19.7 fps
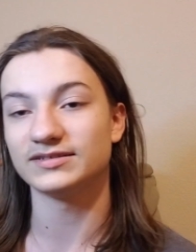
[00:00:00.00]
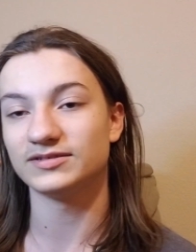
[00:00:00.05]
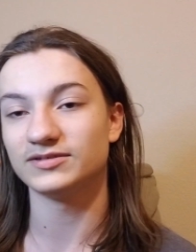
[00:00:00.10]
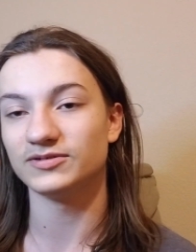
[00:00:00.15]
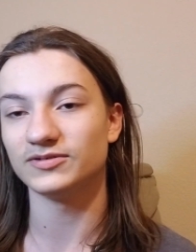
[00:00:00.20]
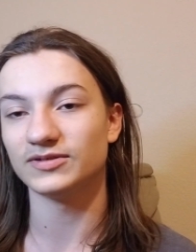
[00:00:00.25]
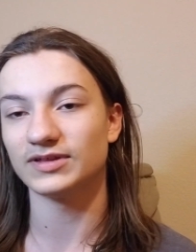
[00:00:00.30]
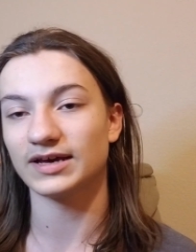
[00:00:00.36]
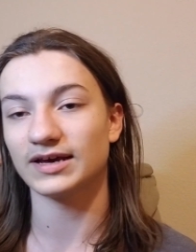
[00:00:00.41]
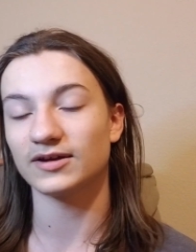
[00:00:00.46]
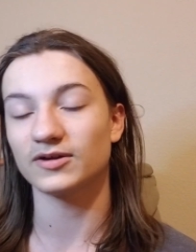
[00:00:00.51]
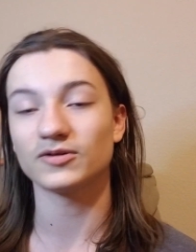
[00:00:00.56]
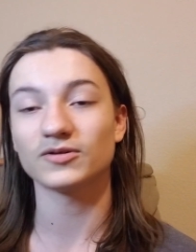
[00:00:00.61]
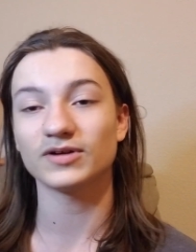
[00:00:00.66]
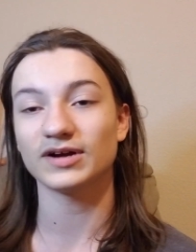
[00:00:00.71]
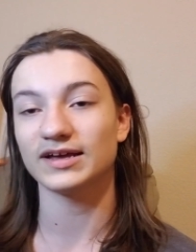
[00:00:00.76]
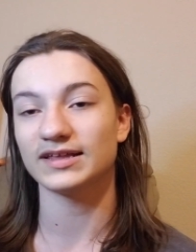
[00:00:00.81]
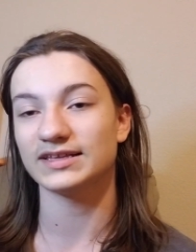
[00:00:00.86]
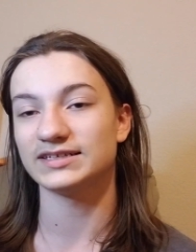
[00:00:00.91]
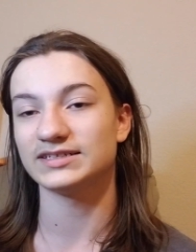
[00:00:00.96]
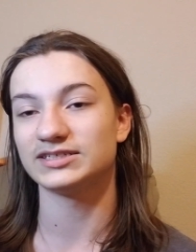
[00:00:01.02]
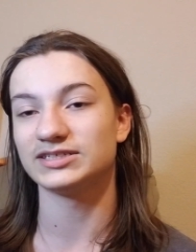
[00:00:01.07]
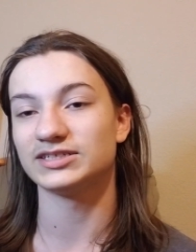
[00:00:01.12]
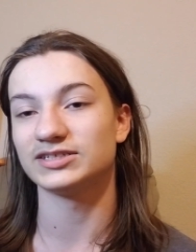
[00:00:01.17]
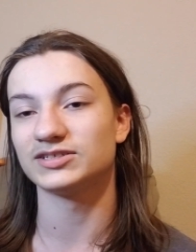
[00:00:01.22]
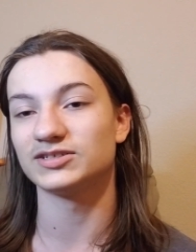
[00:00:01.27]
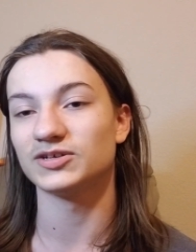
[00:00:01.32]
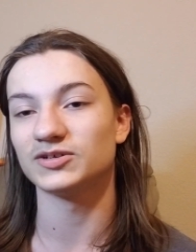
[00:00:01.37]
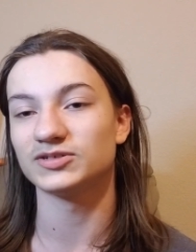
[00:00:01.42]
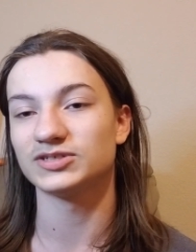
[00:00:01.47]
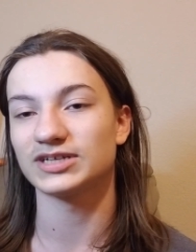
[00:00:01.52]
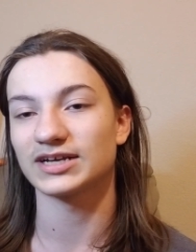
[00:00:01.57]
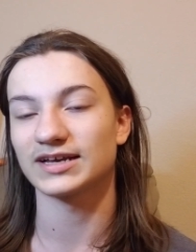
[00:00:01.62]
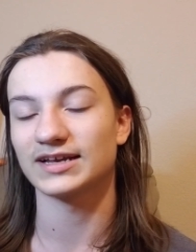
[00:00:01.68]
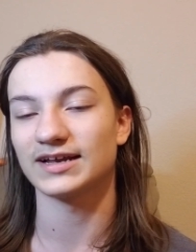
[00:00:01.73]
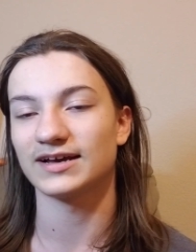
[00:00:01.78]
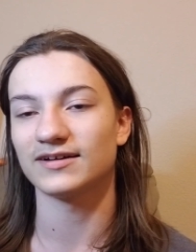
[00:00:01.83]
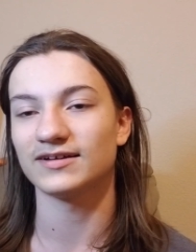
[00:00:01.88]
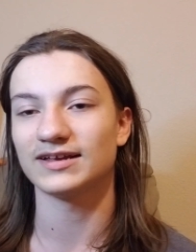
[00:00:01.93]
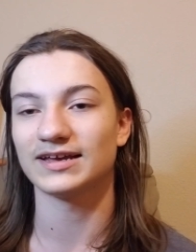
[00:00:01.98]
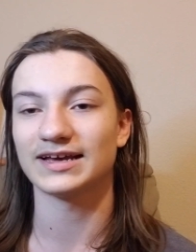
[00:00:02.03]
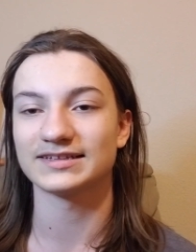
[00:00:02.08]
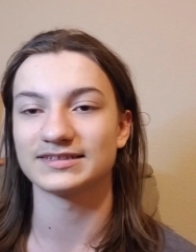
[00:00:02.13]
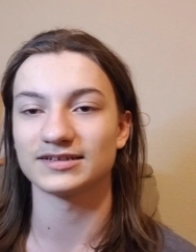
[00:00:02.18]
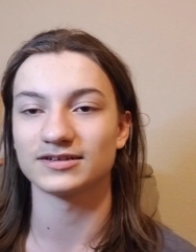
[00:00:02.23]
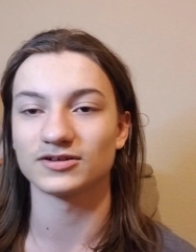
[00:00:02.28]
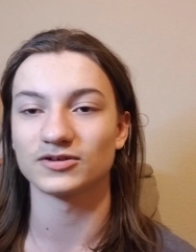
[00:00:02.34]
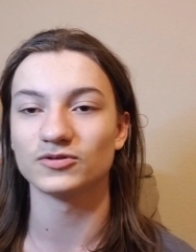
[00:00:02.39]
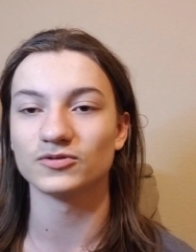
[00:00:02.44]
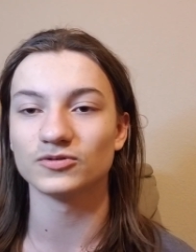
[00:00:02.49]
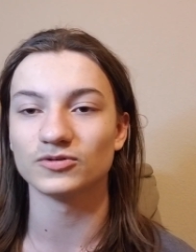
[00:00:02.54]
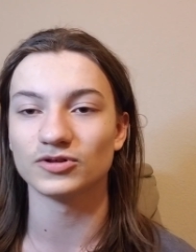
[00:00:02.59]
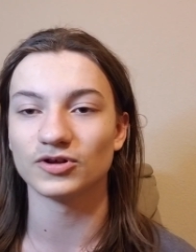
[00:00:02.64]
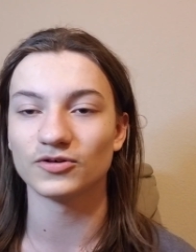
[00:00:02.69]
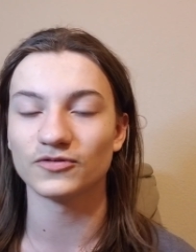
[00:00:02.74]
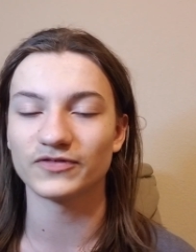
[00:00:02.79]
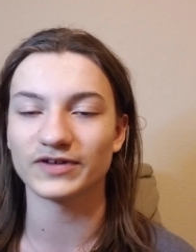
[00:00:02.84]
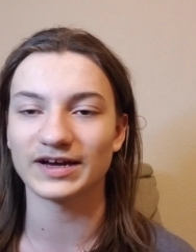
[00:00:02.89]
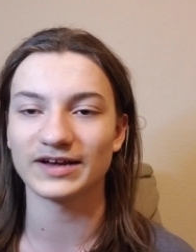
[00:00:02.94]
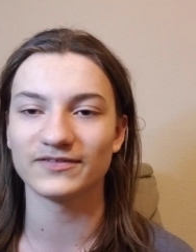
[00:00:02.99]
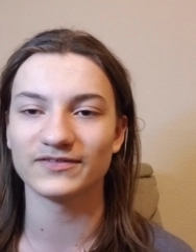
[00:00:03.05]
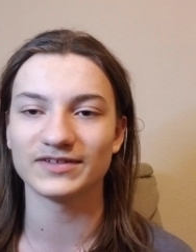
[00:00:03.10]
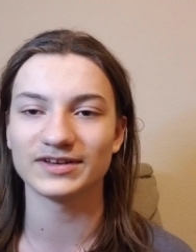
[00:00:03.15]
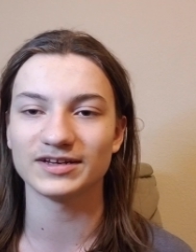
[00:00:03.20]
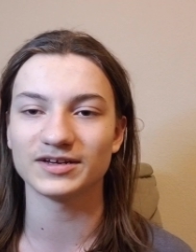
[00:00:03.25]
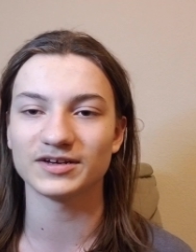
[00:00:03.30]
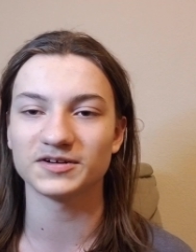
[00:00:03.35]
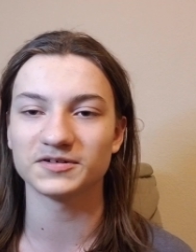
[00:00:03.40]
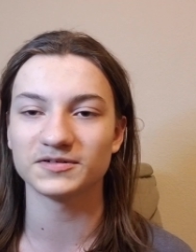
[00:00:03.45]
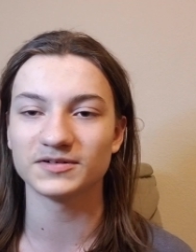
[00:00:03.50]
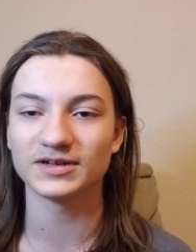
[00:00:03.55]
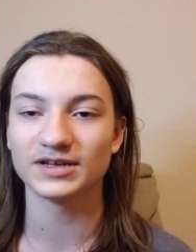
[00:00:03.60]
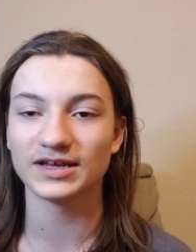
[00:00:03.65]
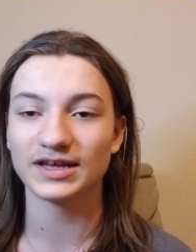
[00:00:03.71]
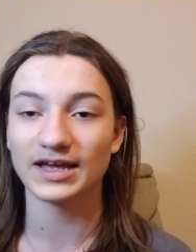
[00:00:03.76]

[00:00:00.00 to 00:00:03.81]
do that, or at least just go check it out. It has a cool lo-fi video.